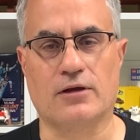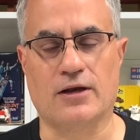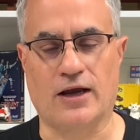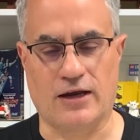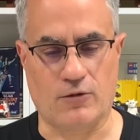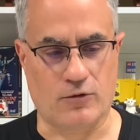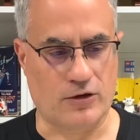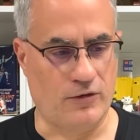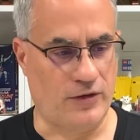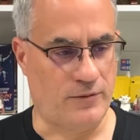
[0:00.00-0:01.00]
And I got to work
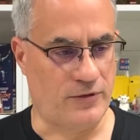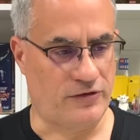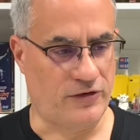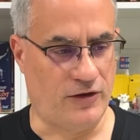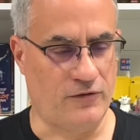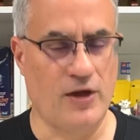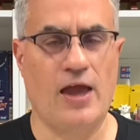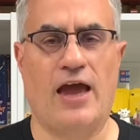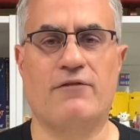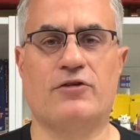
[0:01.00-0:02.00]
on that myself.
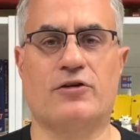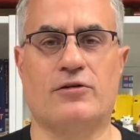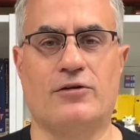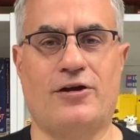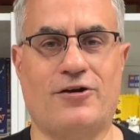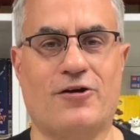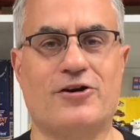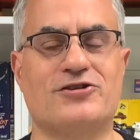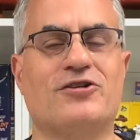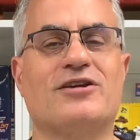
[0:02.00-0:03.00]
Have the
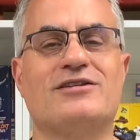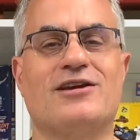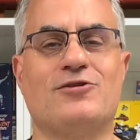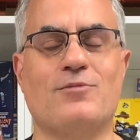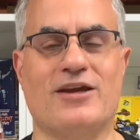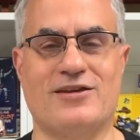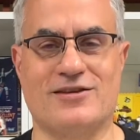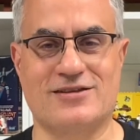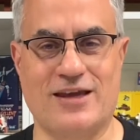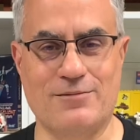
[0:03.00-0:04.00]
courage to continue making the
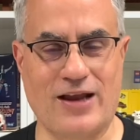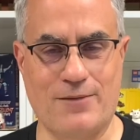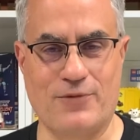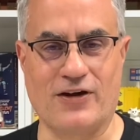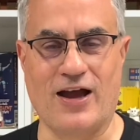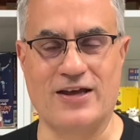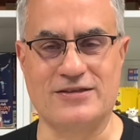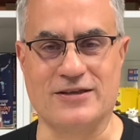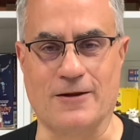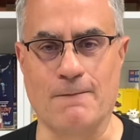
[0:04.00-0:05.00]
same type of
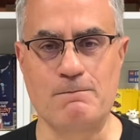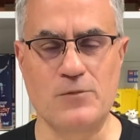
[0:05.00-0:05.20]
content.